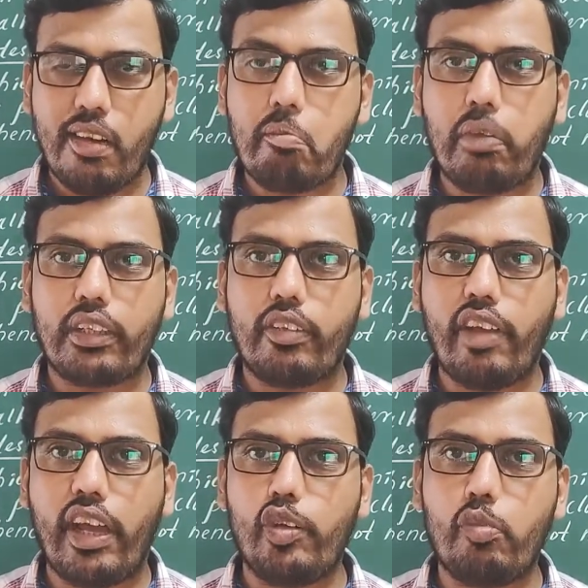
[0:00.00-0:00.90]
but the
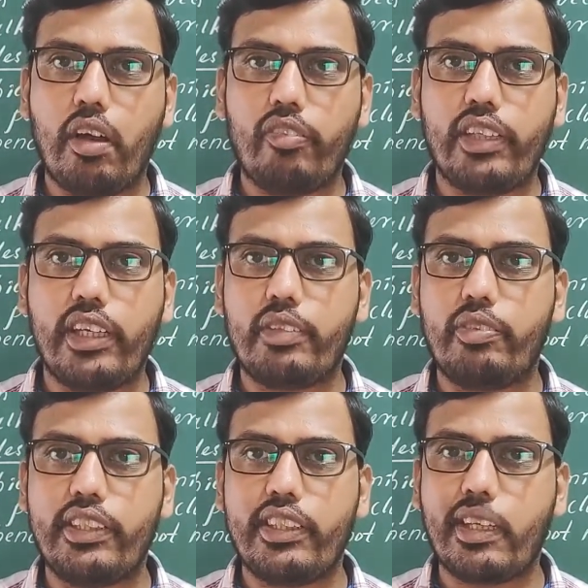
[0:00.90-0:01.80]
volume of the
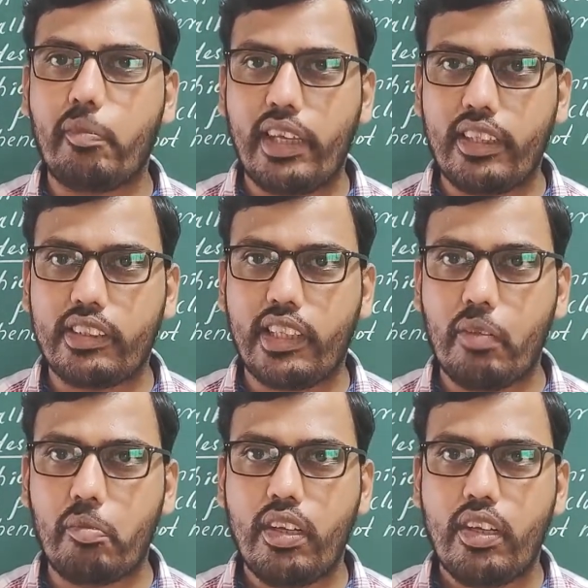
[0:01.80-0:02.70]
liquid remains same.